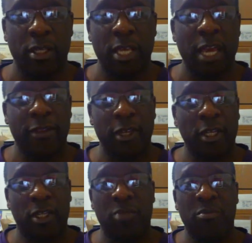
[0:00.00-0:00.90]
I
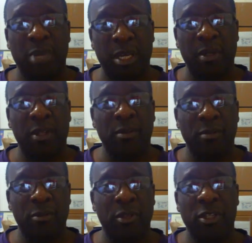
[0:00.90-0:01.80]
think maybe
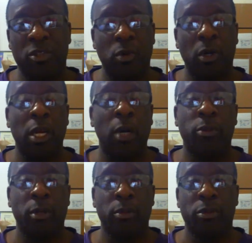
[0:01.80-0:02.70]
this will help
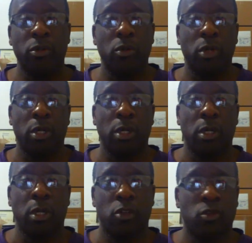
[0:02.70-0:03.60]
them to
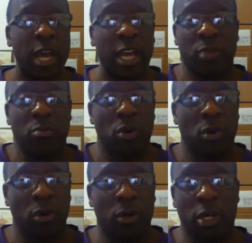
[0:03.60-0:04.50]
attract
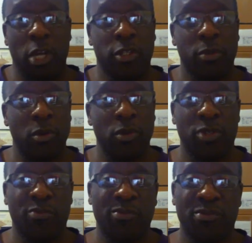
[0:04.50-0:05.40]
more
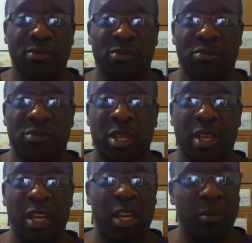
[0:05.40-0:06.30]
customers
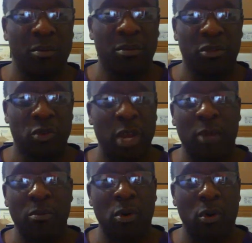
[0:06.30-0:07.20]
and
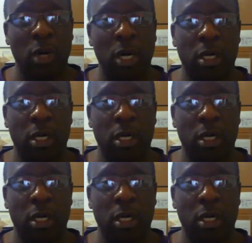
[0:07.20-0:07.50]
attract more